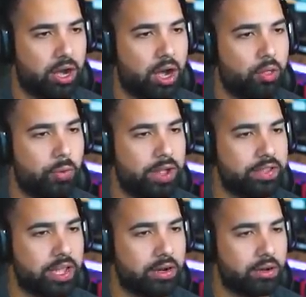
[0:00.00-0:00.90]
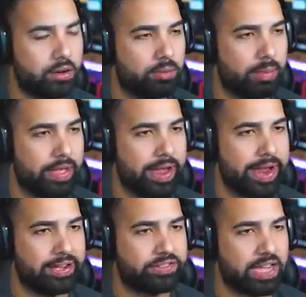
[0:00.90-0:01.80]
All the way at the end by the
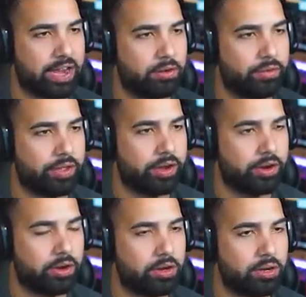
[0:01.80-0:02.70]
haystack over there.